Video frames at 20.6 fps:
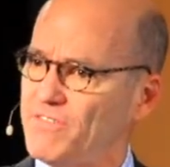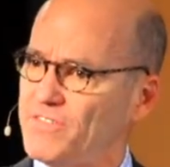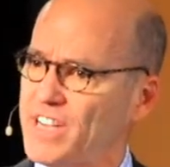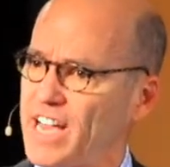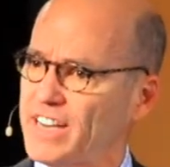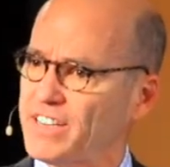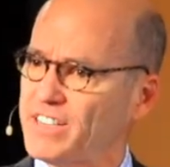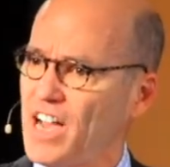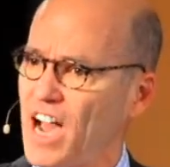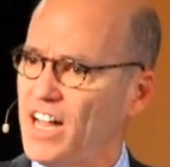
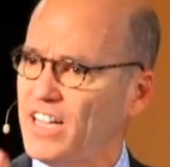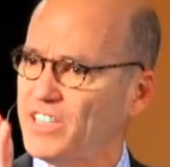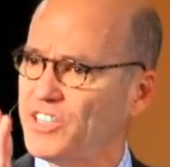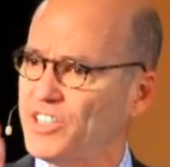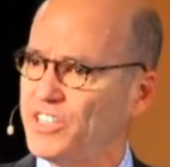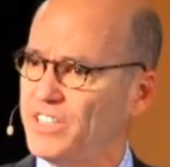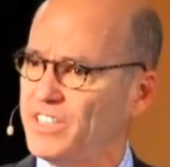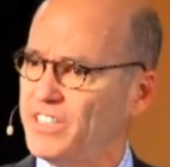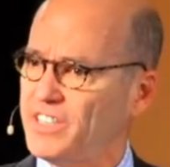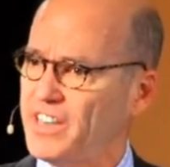
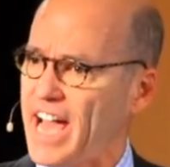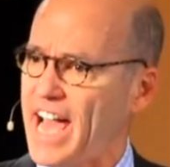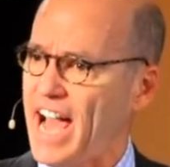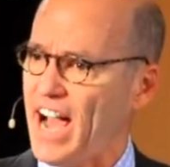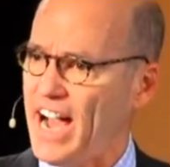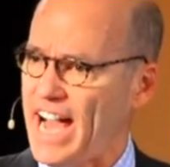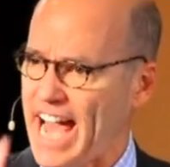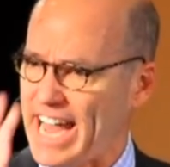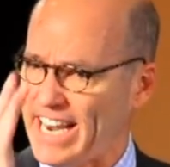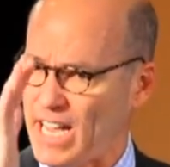technology and the
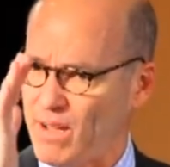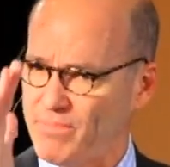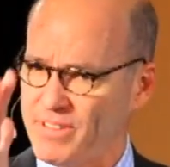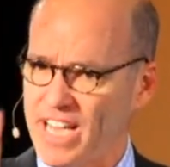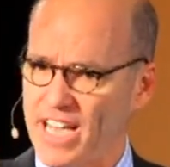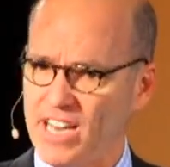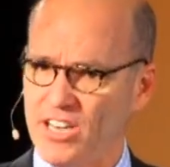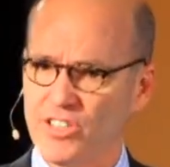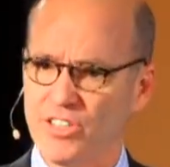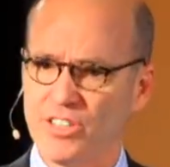
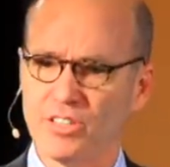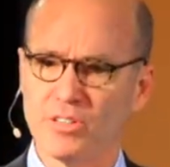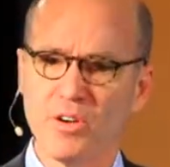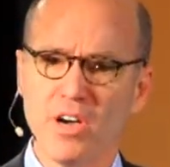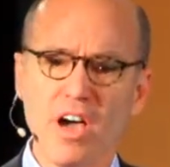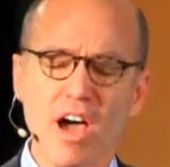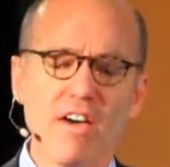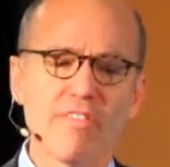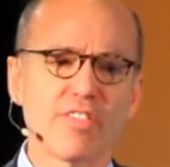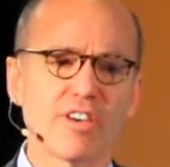adaptation.
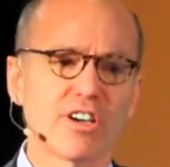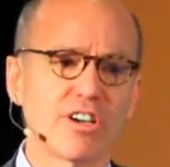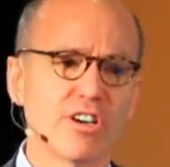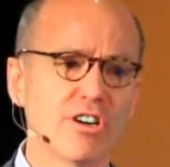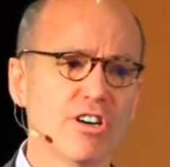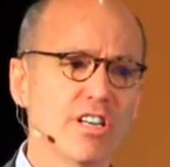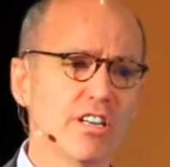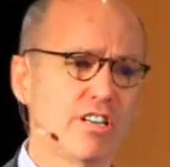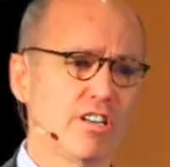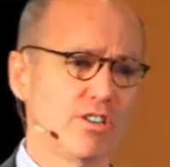The
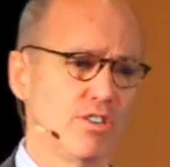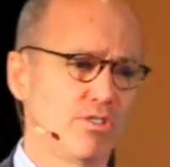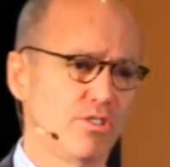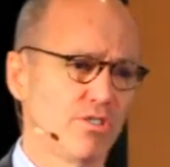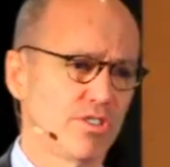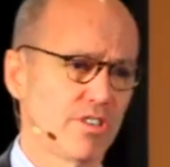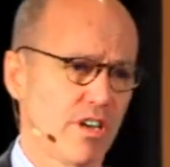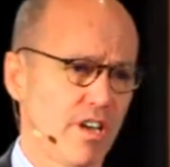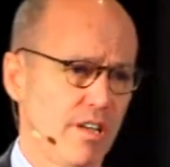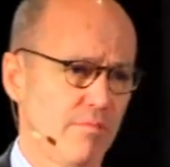good
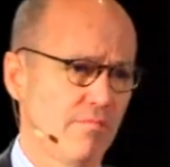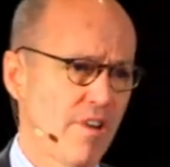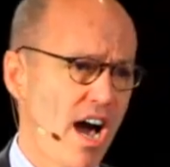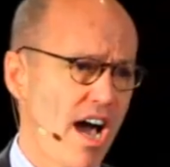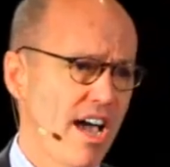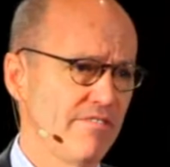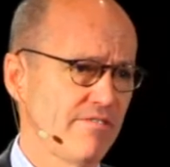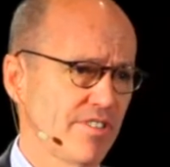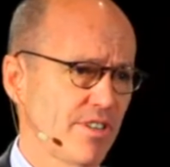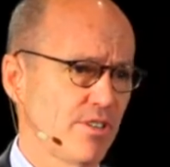news, in
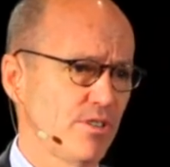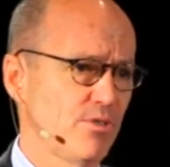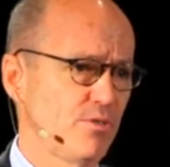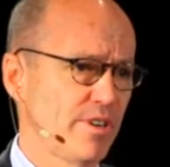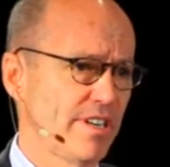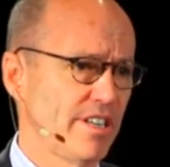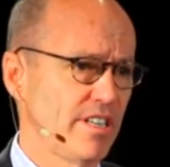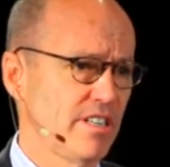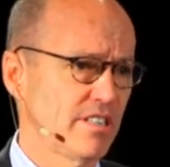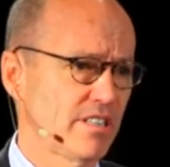my
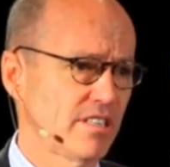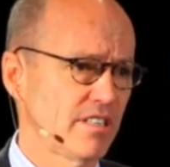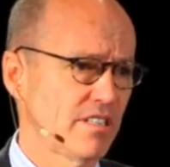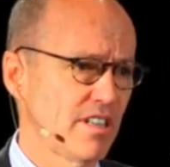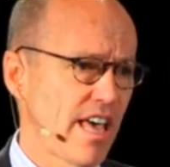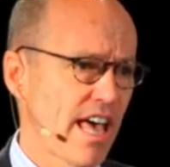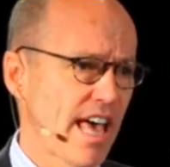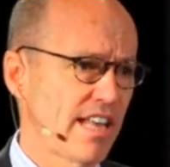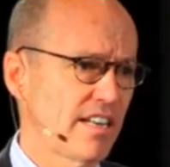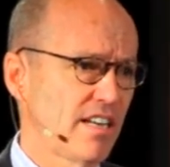view, is
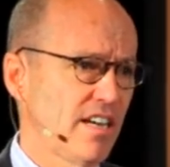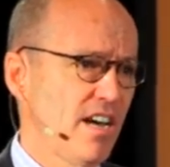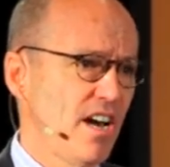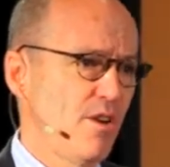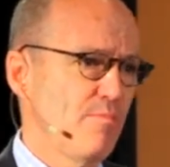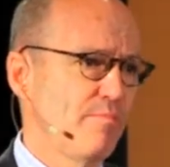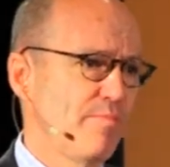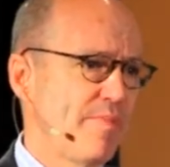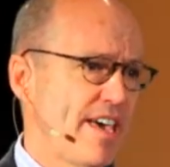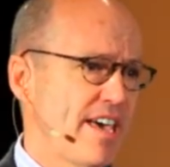that
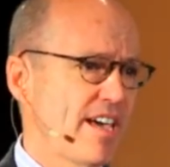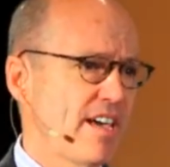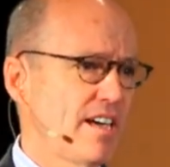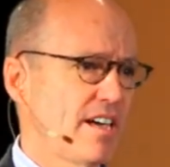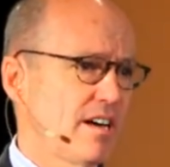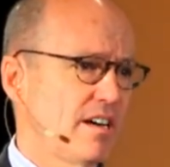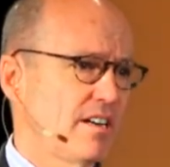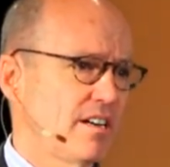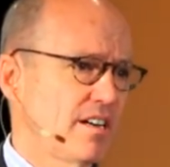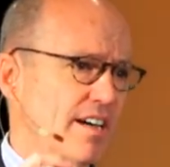
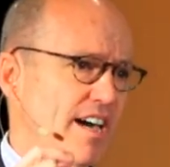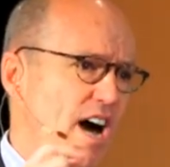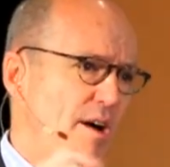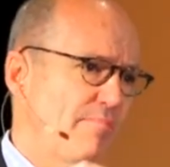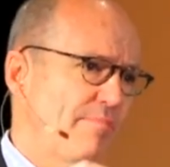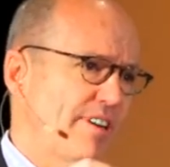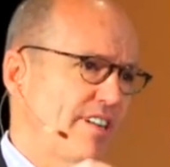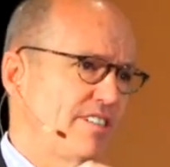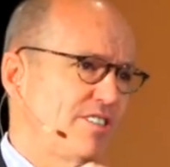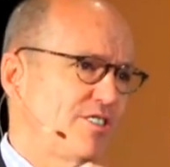big
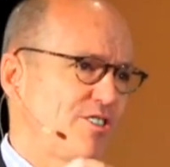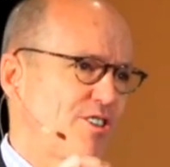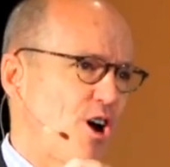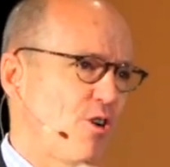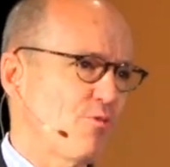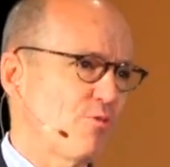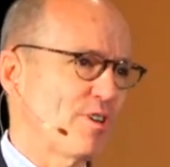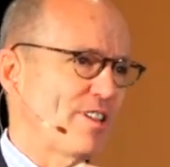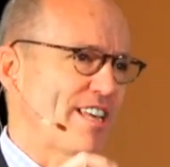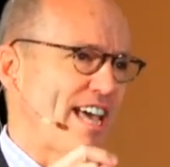companies
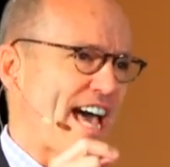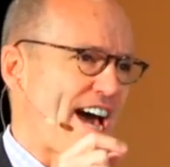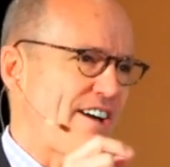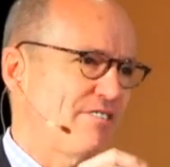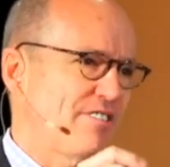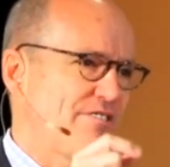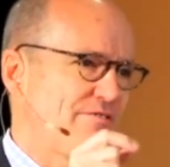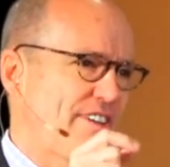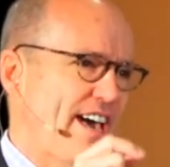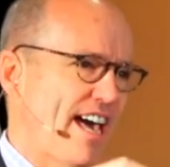don't really
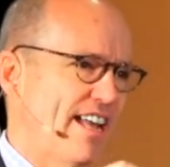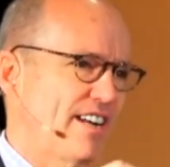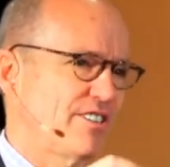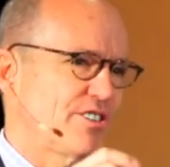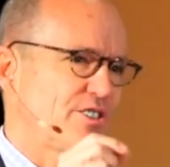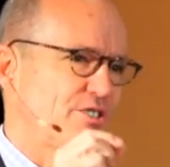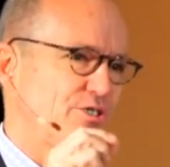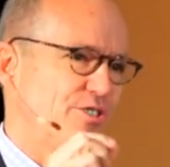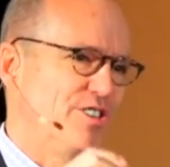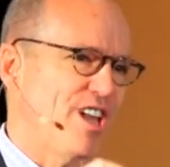have an
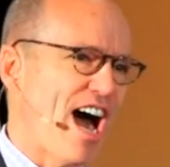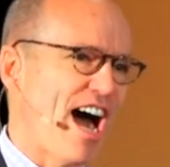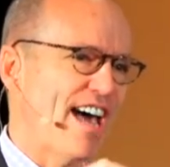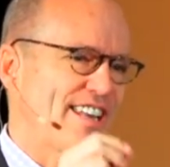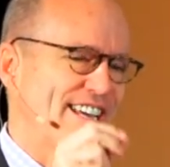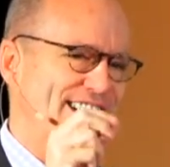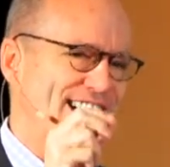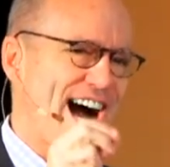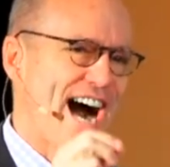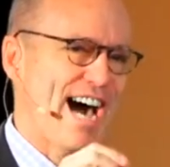advantage. There's
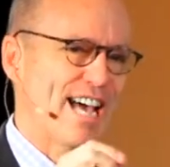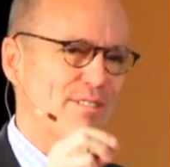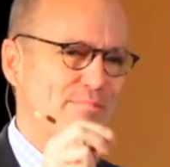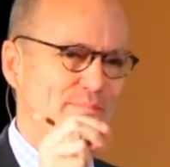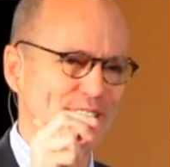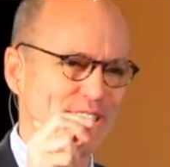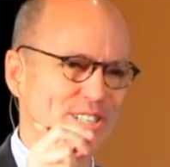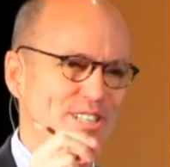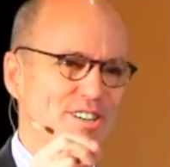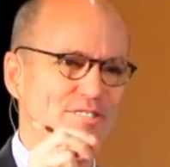not
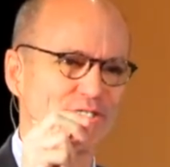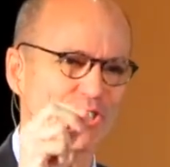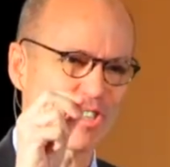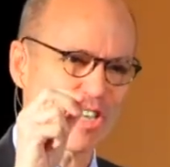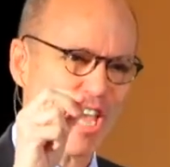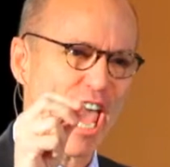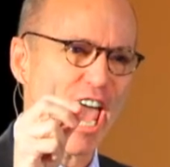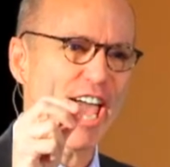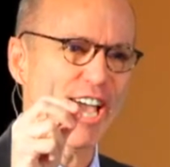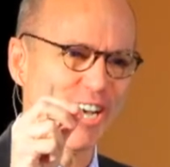economies of
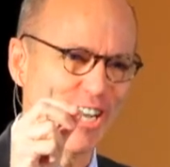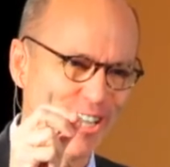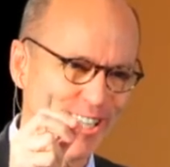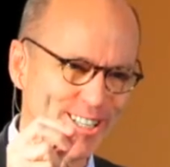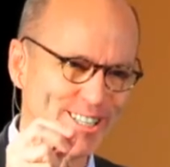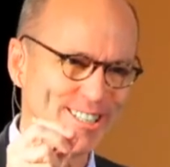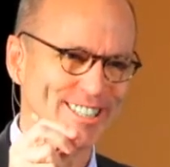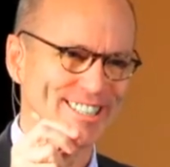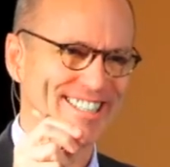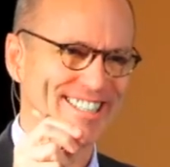scale